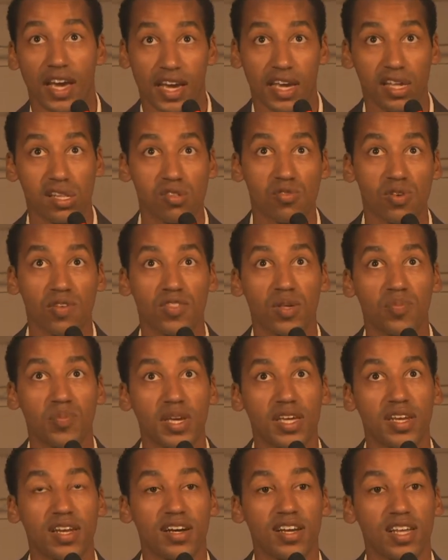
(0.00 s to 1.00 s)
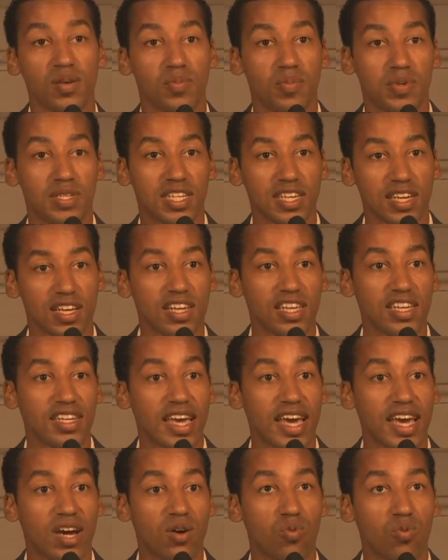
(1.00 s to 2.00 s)
history of the Biennale, particularly
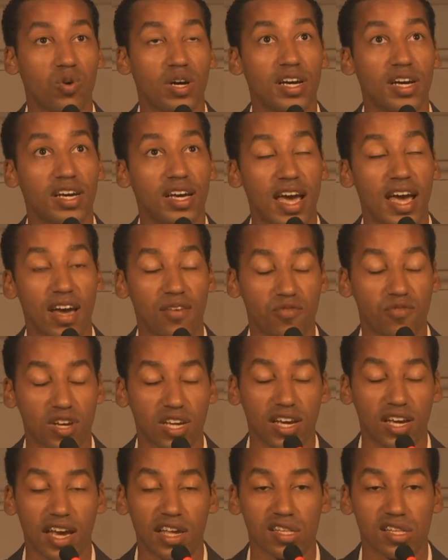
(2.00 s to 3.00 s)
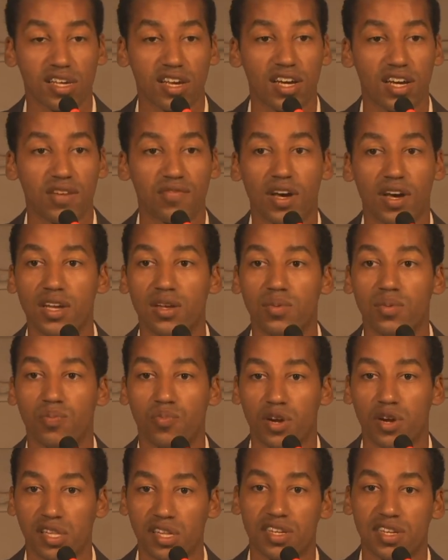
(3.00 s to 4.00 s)
now where Africa has a kind of
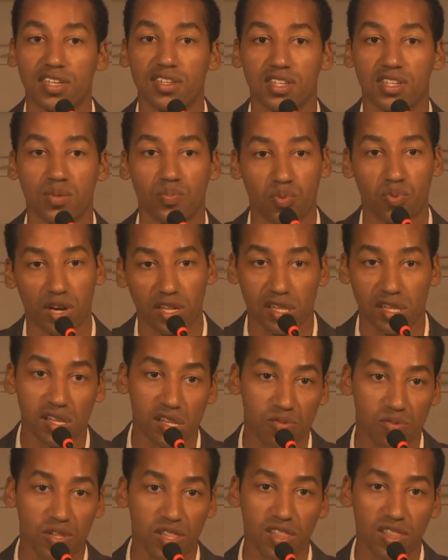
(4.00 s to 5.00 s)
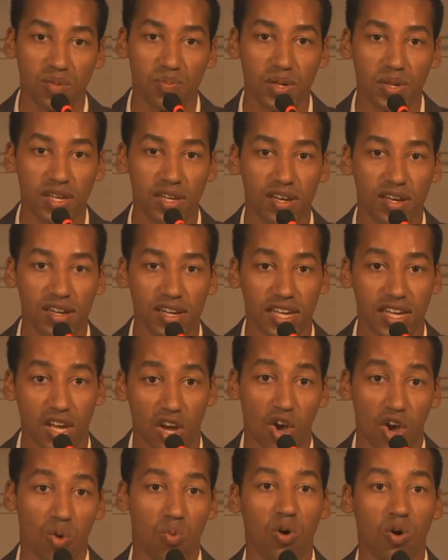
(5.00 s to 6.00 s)
unprecedented presence within the Biennale,
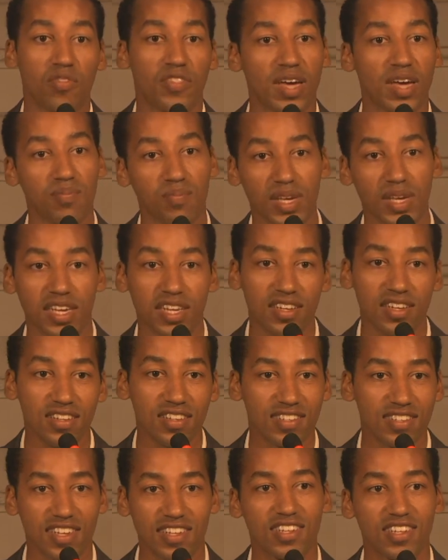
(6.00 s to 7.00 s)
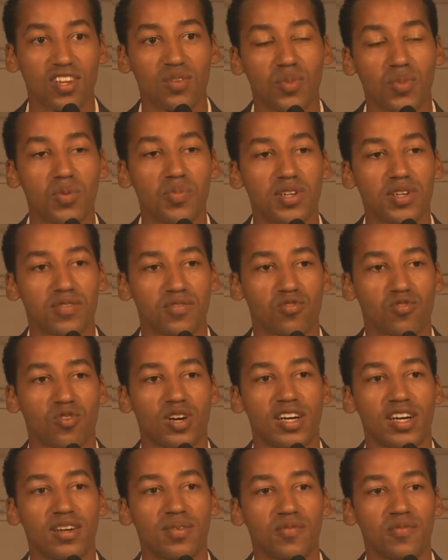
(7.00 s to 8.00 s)
what that means? Is it a moment of
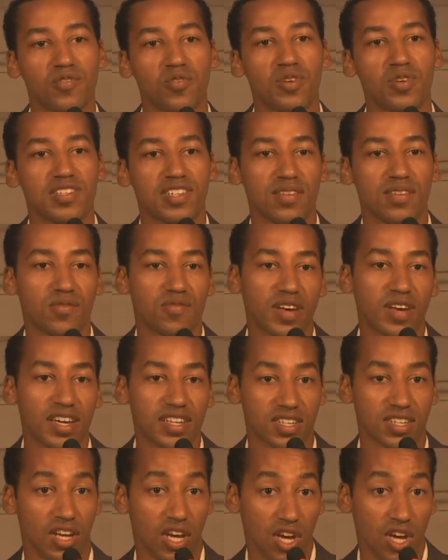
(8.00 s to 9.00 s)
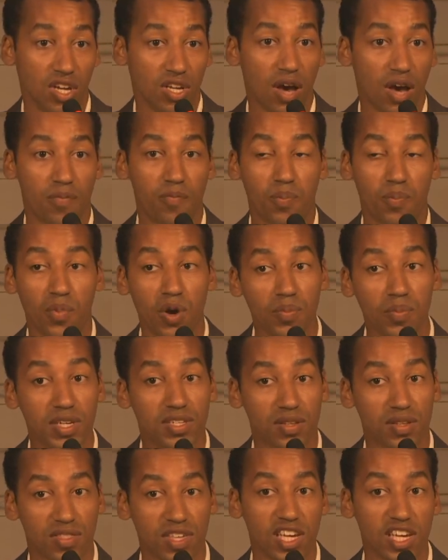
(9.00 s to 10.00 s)
triumph, or is it in fact a moment
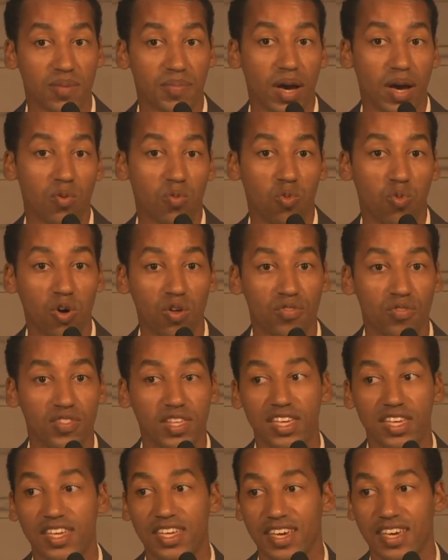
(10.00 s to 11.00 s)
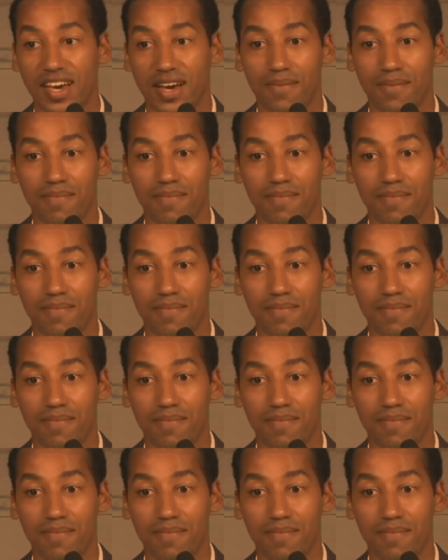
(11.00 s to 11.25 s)
to think about what the